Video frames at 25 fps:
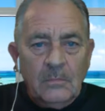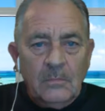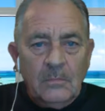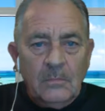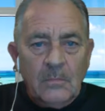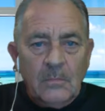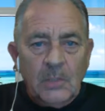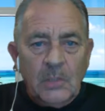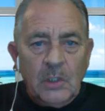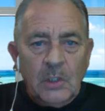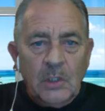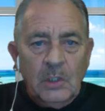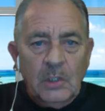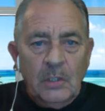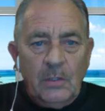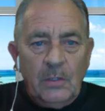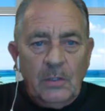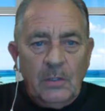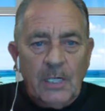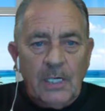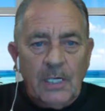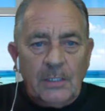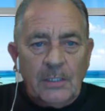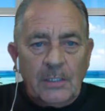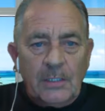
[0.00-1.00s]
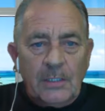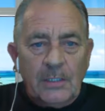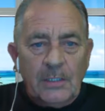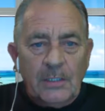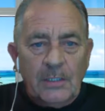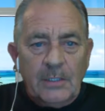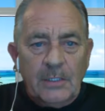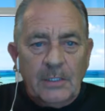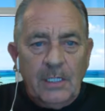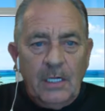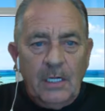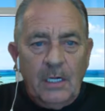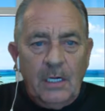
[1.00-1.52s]
Sure you guys can
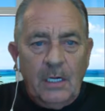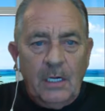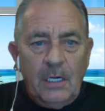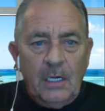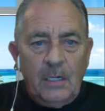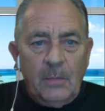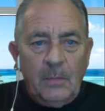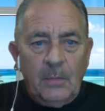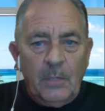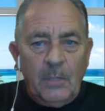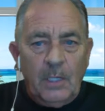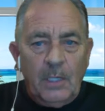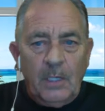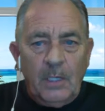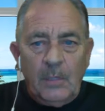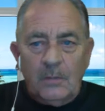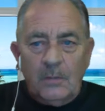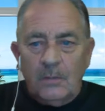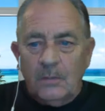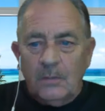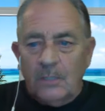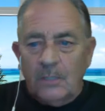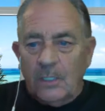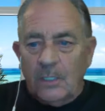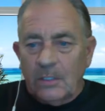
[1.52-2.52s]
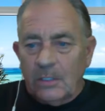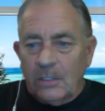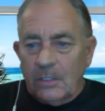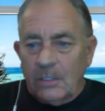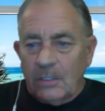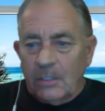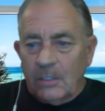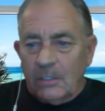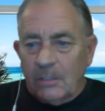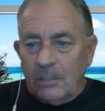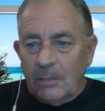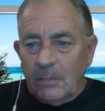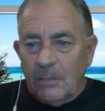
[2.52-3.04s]
see and hear me, judging
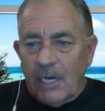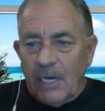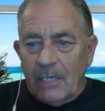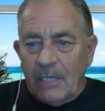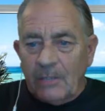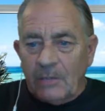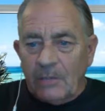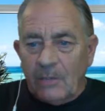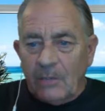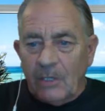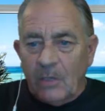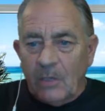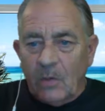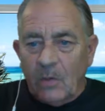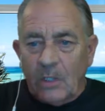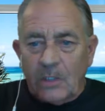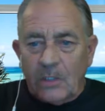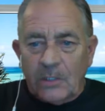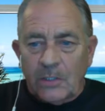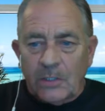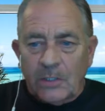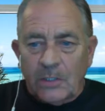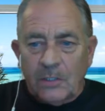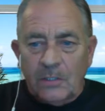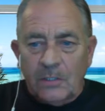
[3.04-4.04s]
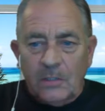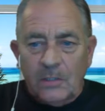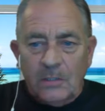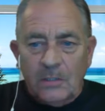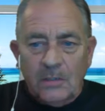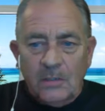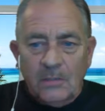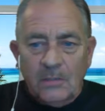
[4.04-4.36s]
because I'm answering questions.